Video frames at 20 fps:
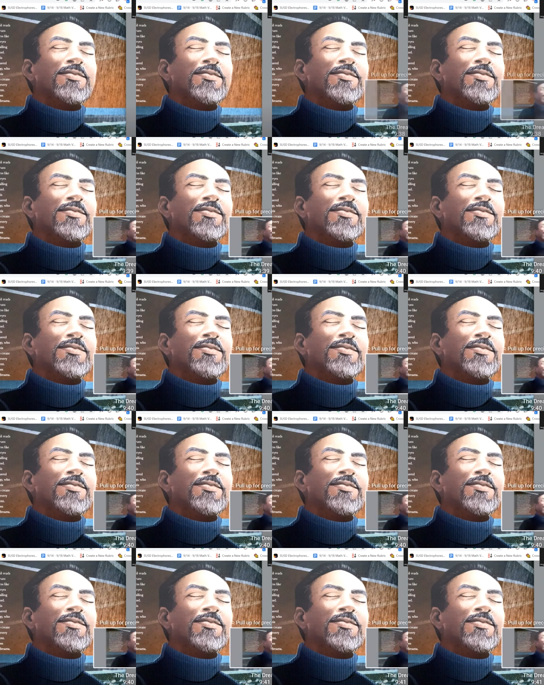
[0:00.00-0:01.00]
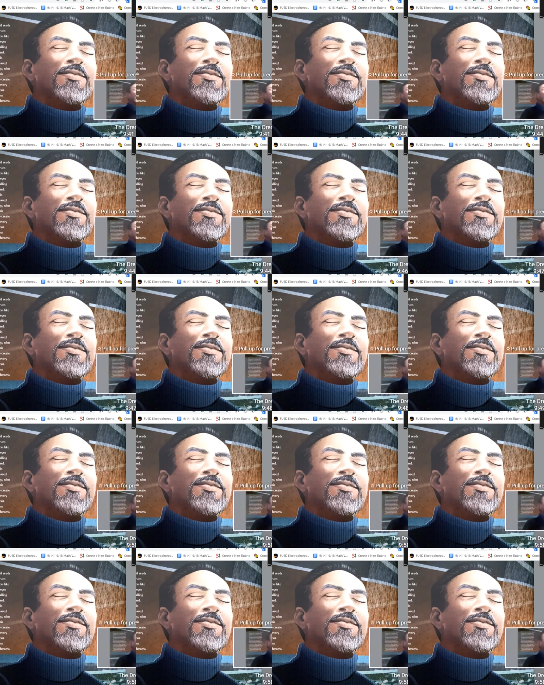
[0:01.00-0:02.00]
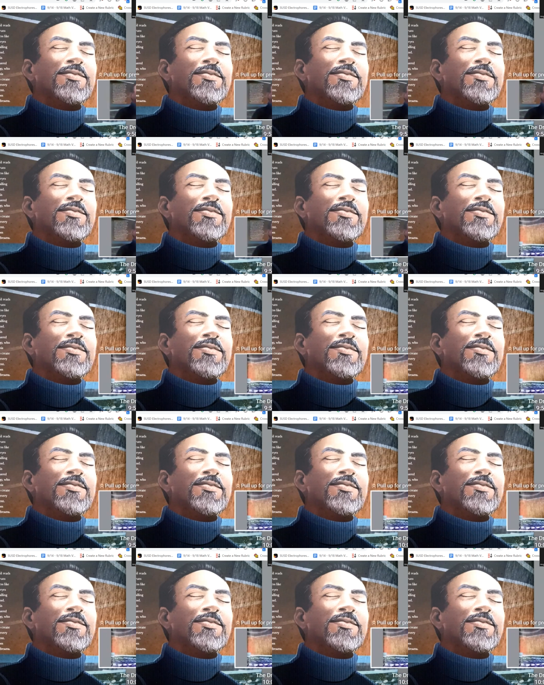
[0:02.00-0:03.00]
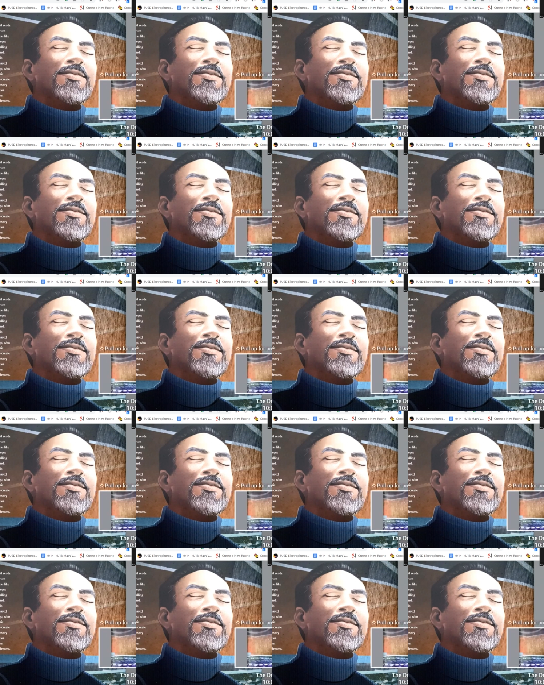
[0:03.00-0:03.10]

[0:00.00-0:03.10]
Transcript: [no speech]